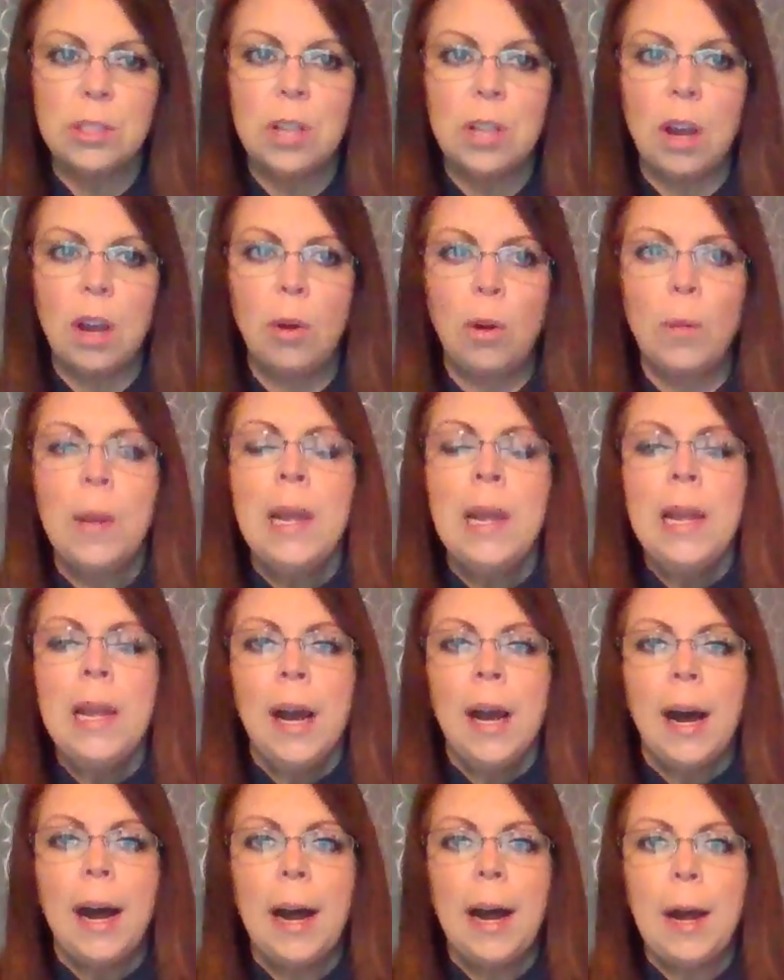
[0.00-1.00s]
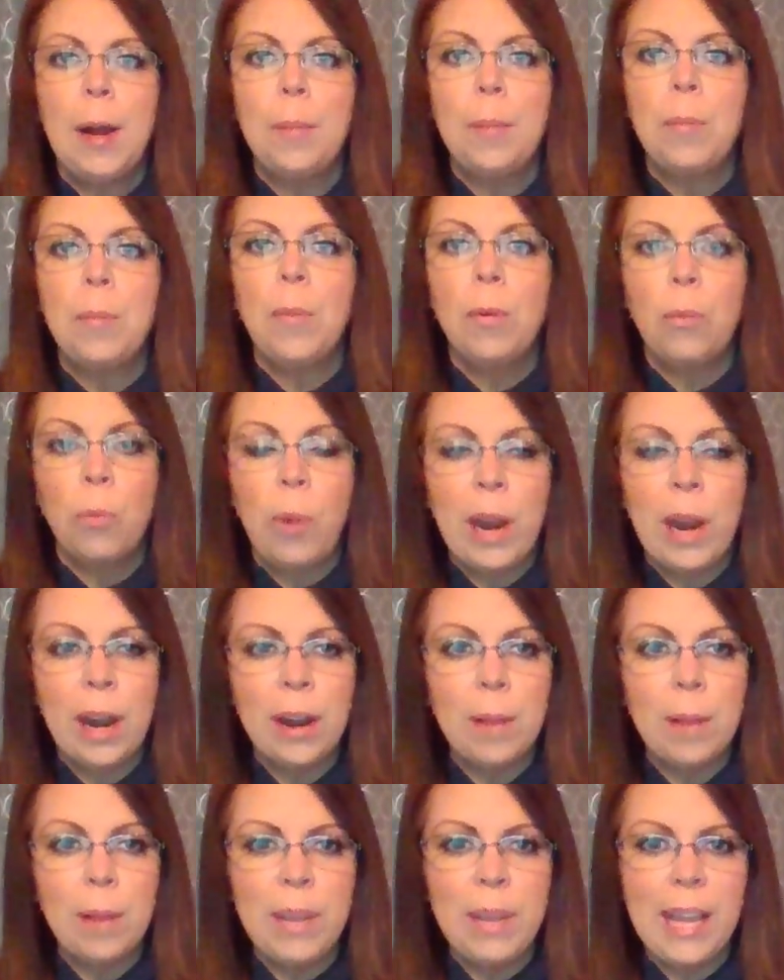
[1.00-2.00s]
So
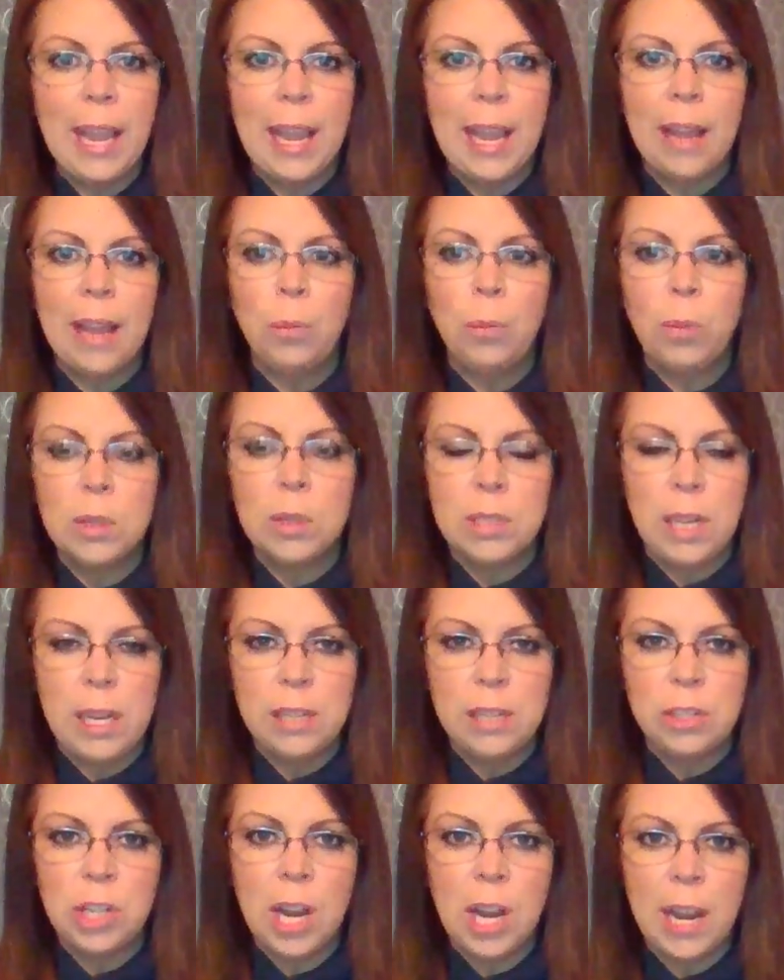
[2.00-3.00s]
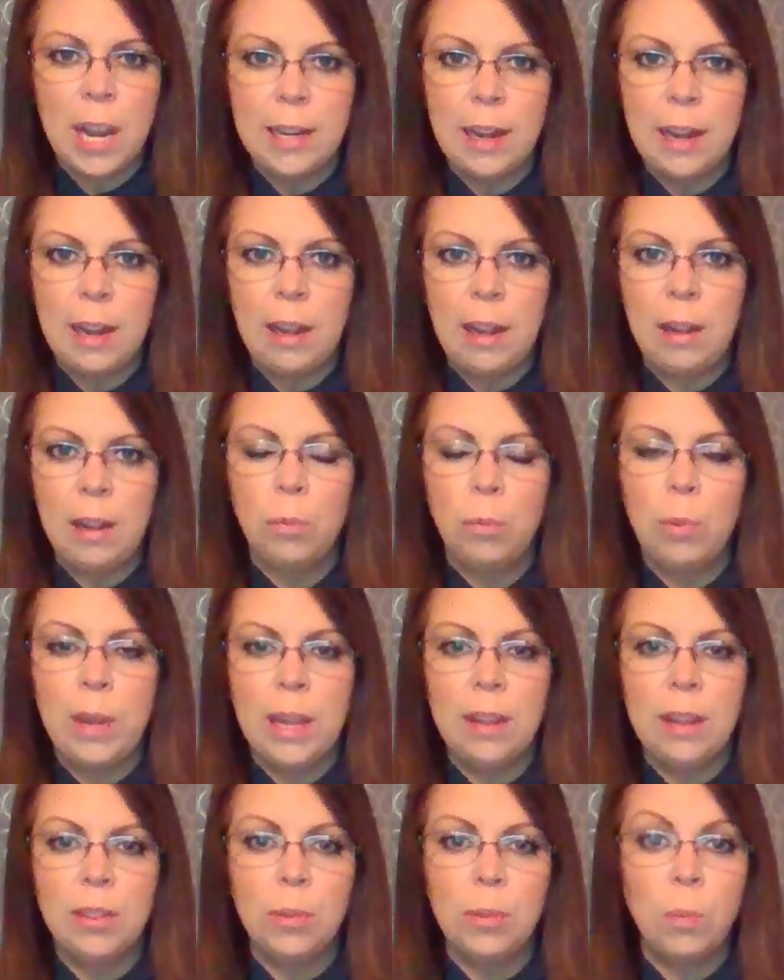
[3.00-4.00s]
where it began was in China
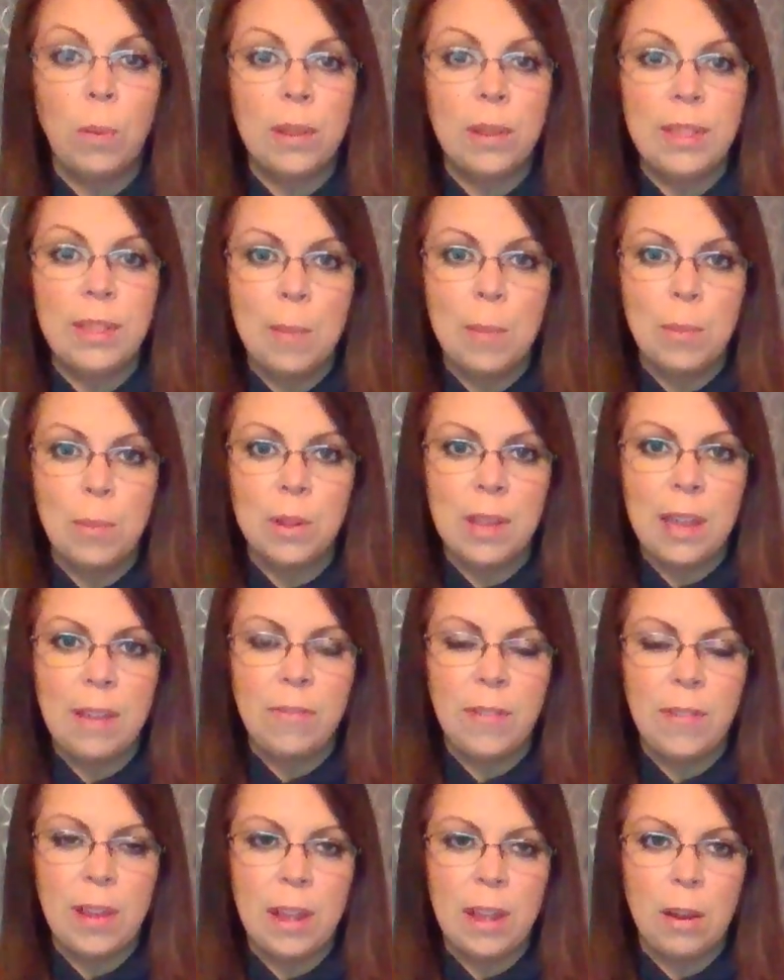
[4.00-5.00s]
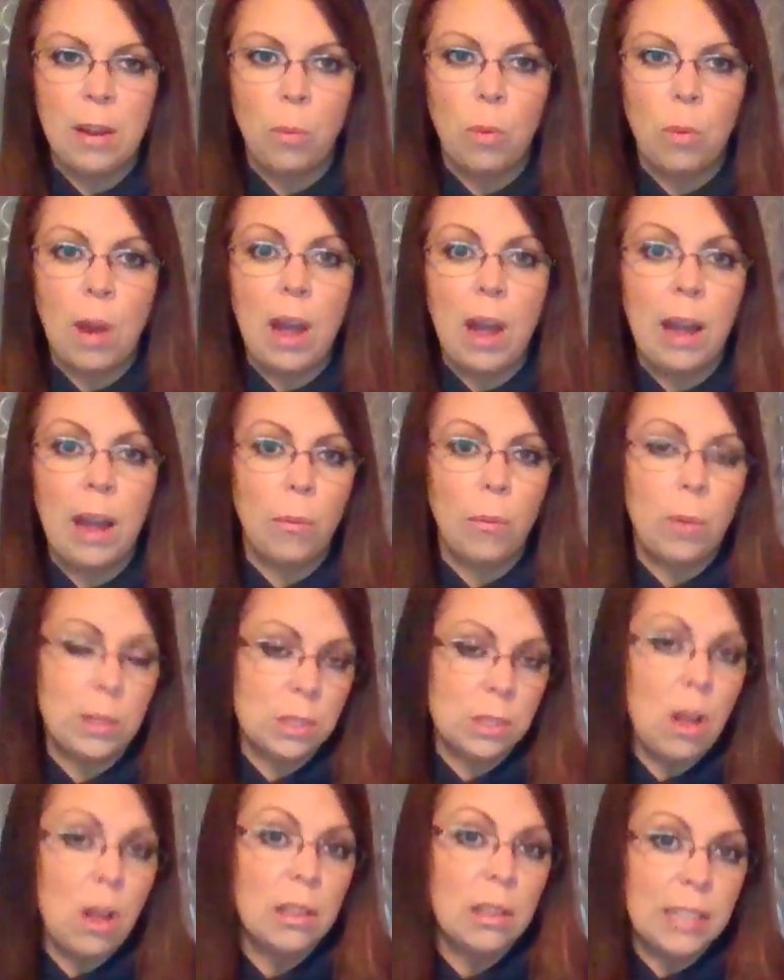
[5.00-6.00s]
with what they believe
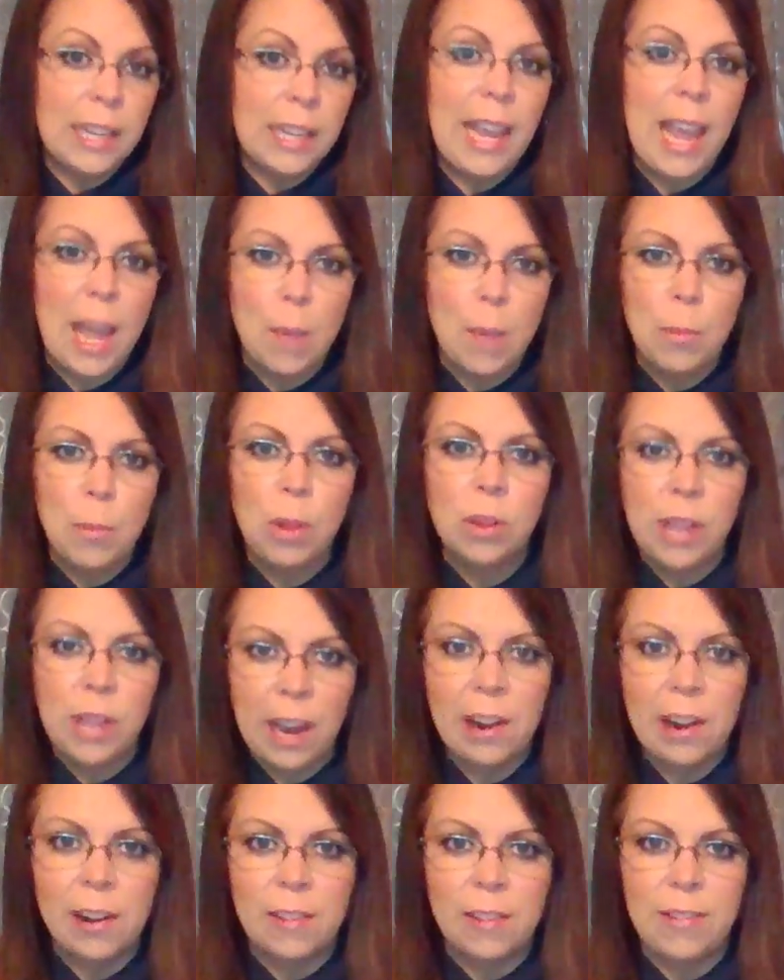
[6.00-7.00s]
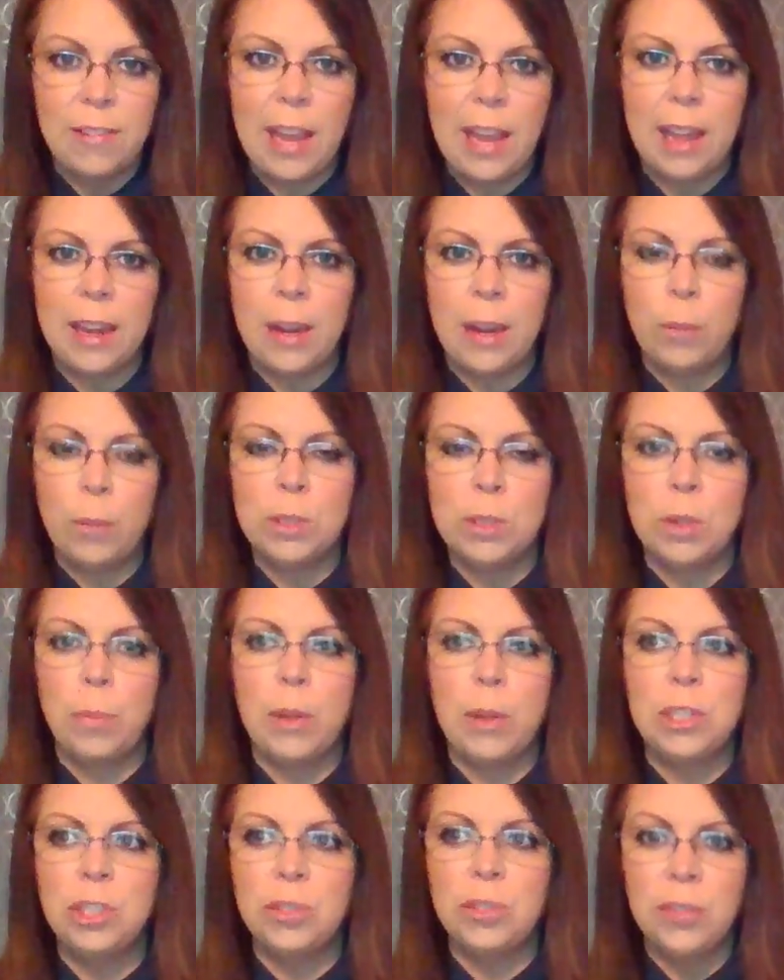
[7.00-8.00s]
was called a camel caravan. It was a
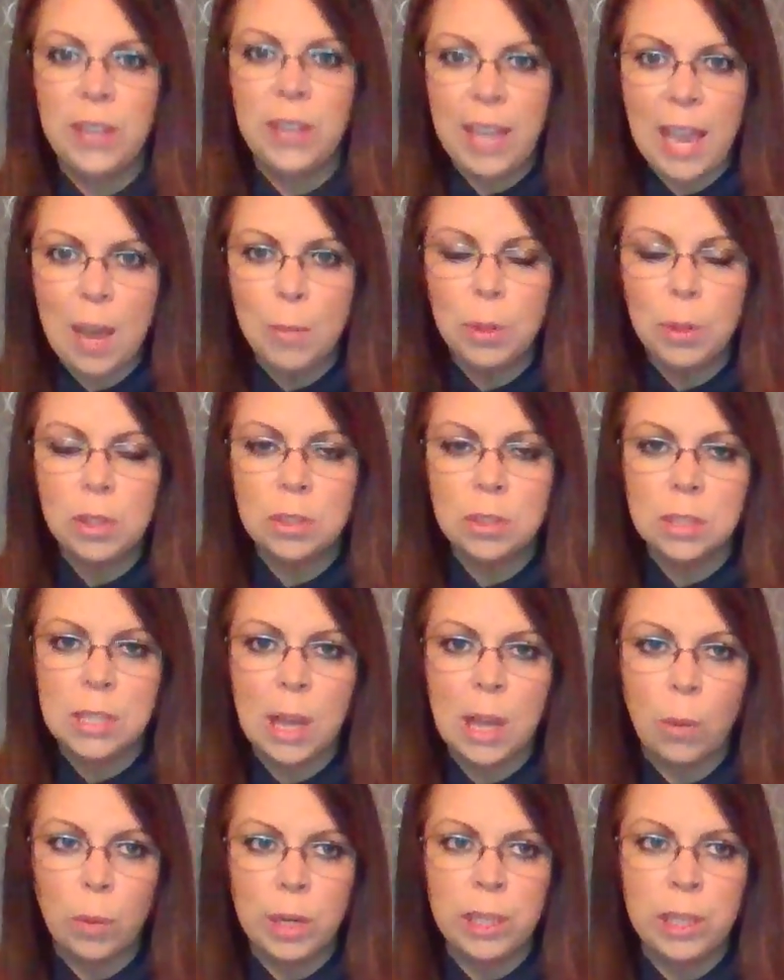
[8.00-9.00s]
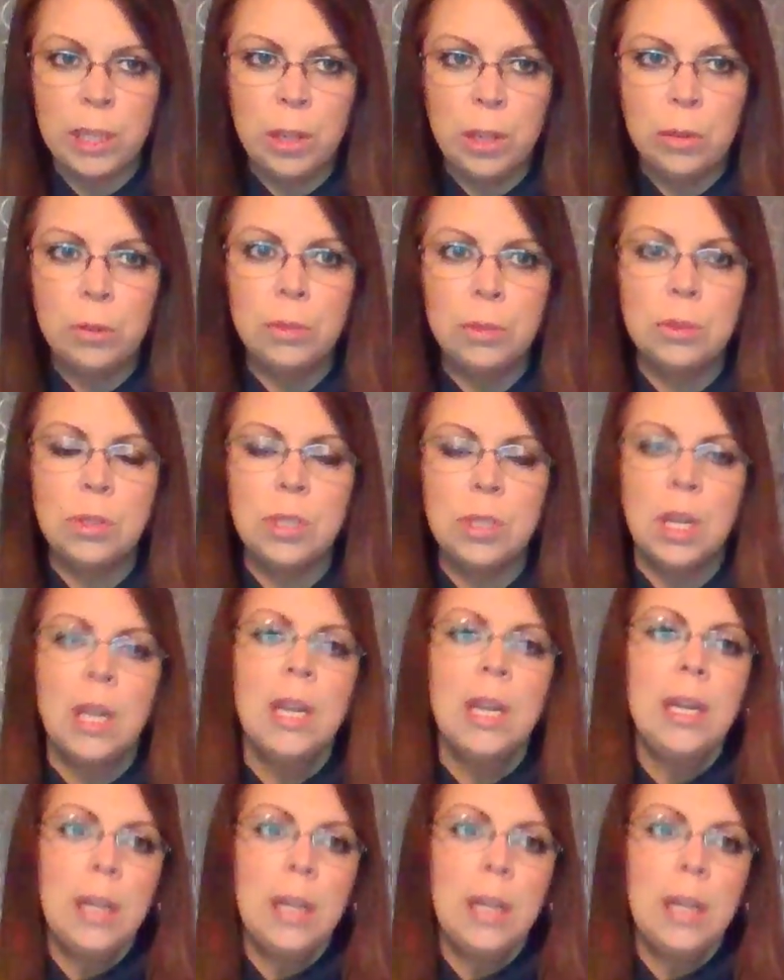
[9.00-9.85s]
bunch of camels that were used